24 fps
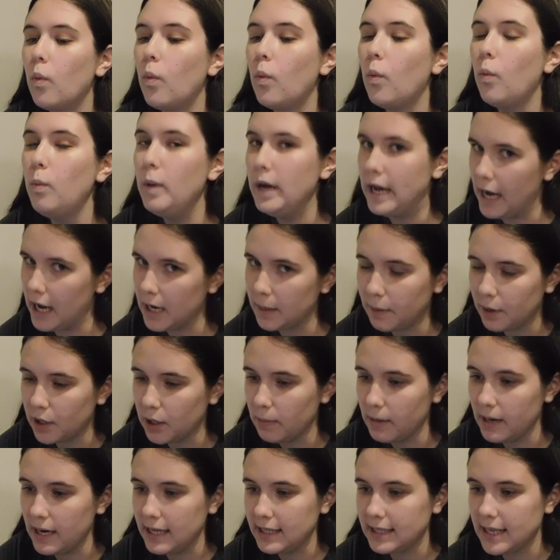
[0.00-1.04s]
we gotta put
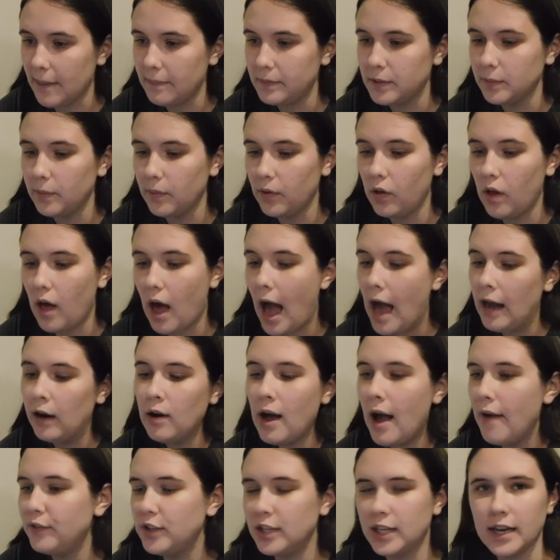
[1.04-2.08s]
him in acceptable. I don't
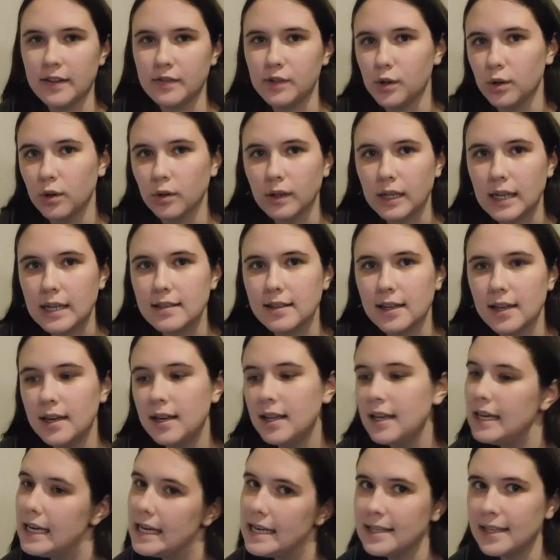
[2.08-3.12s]
have to give you a reason.
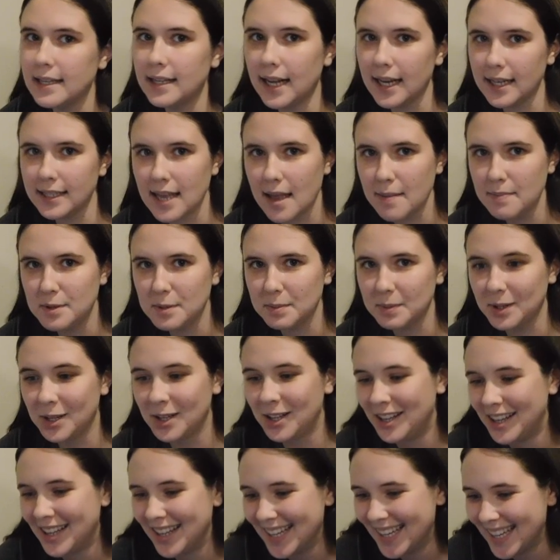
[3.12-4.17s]
He's in acceptable.
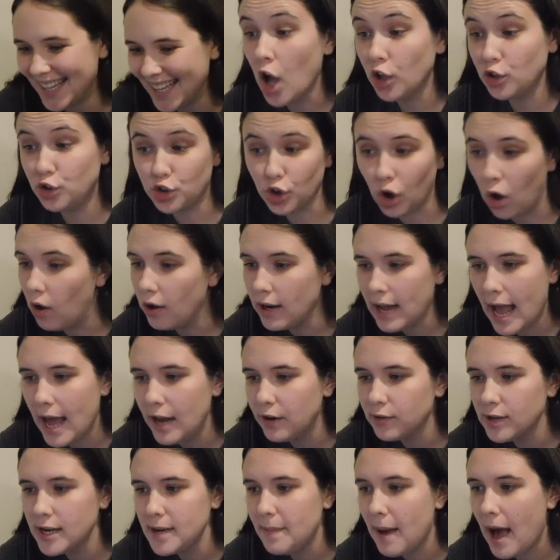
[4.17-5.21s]
Adult
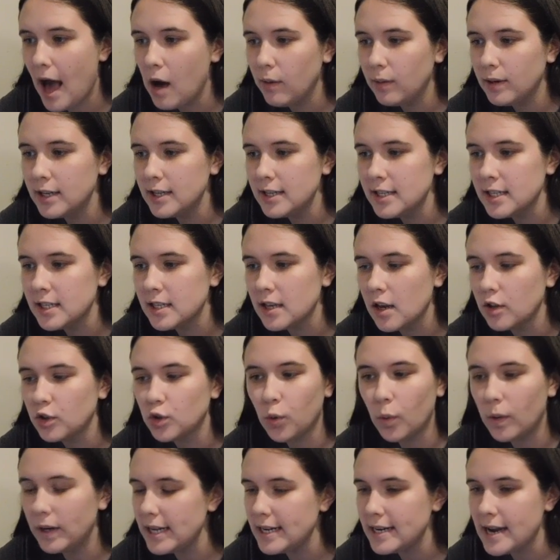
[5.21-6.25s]
Henry Bowers,
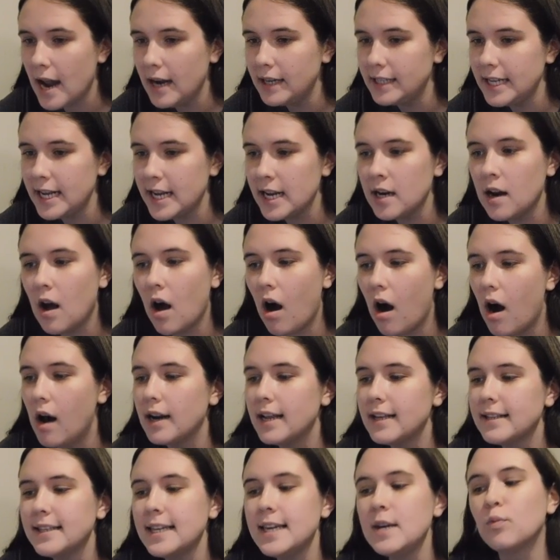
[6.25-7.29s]
2019,
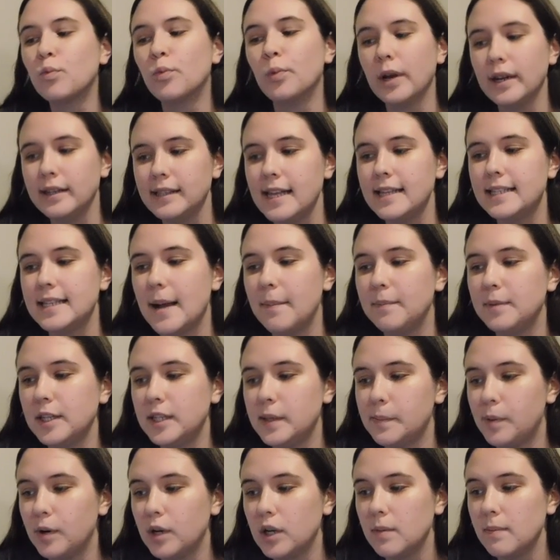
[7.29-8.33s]
honestly, really tempted to
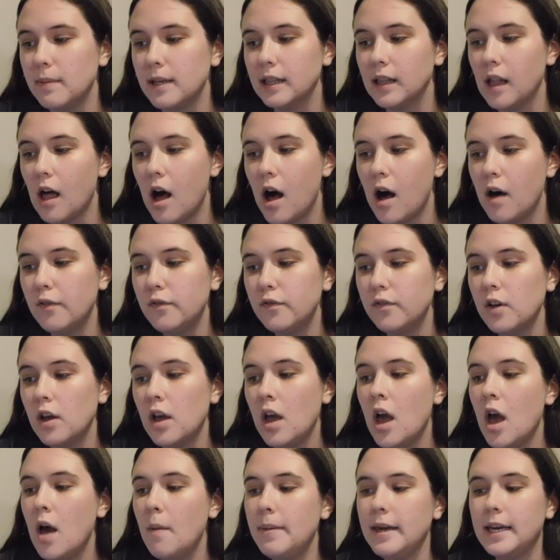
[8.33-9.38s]
put him in love
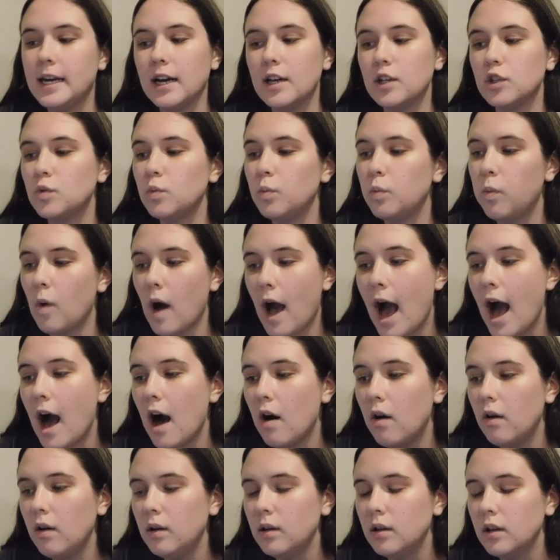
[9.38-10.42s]
because
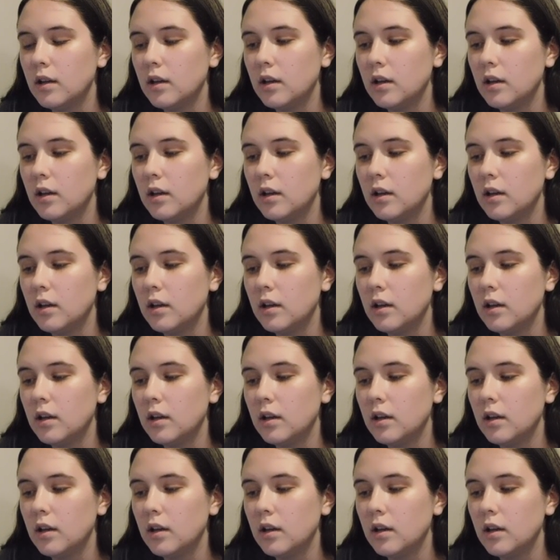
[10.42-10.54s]
wow,